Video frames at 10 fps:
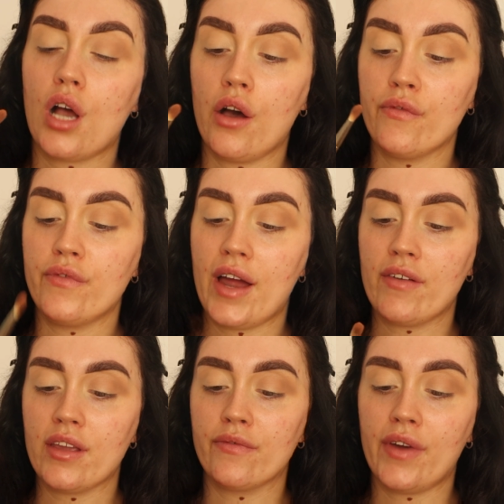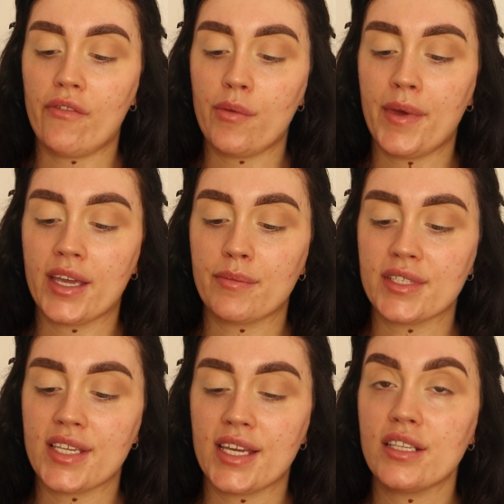are very, very
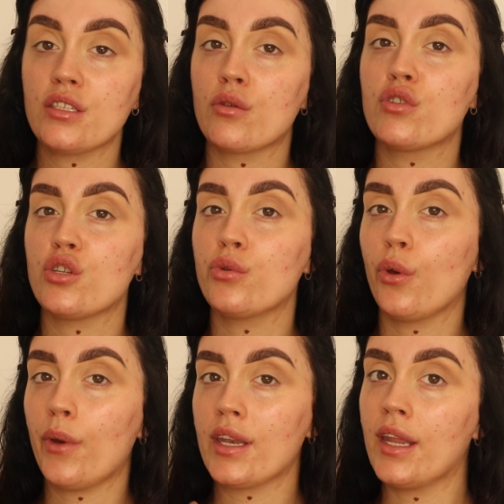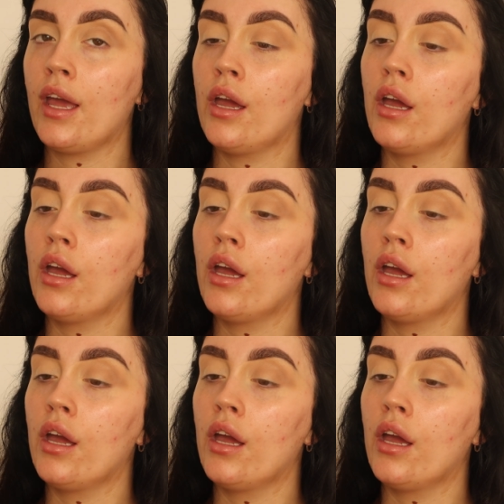pigmented, so do go in,